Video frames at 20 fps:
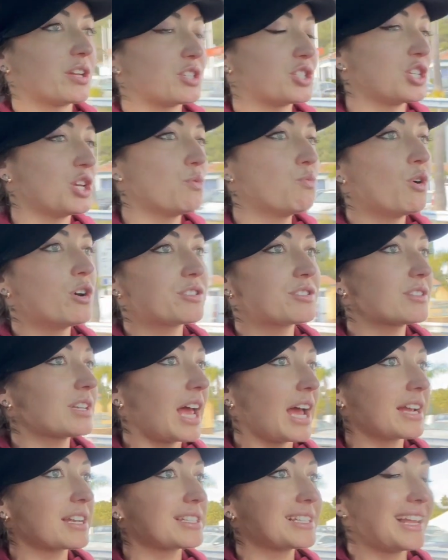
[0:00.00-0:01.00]
She wasn't
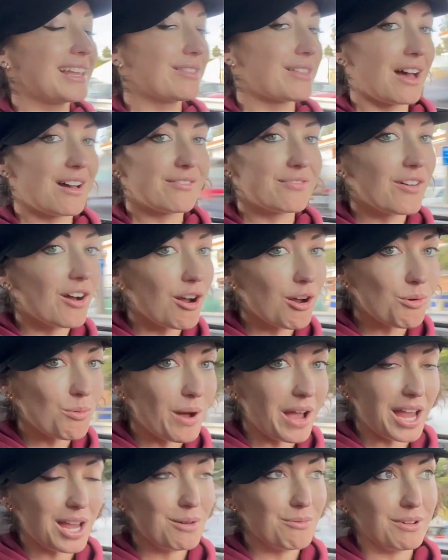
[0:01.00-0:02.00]
actually that far
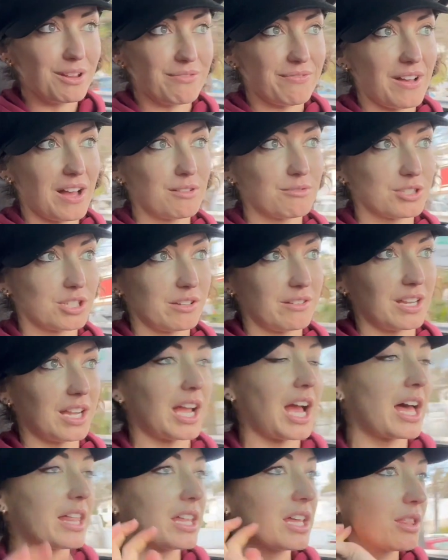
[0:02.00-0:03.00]
away. We found her in
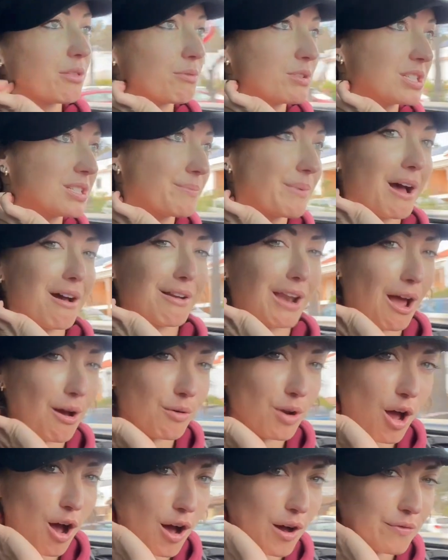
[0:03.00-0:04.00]
Cali. It was about an hour
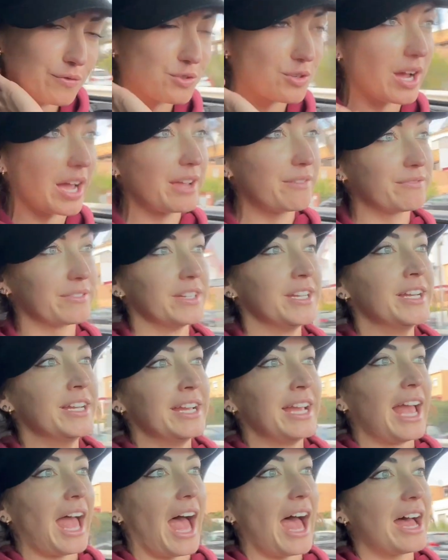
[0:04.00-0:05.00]
and a half drive,
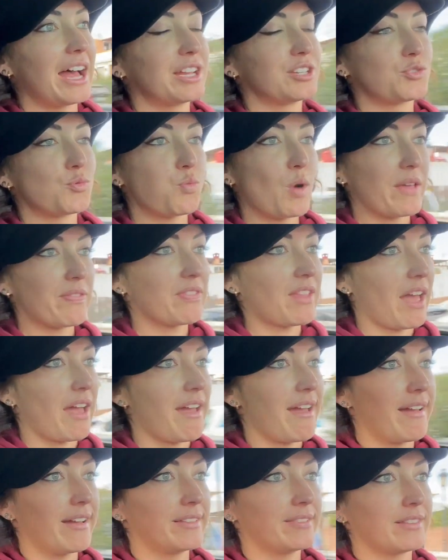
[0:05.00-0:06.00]
and went
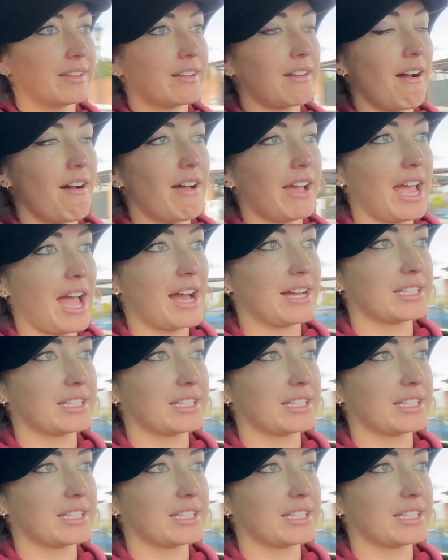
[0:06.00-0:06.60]
there, and the guy had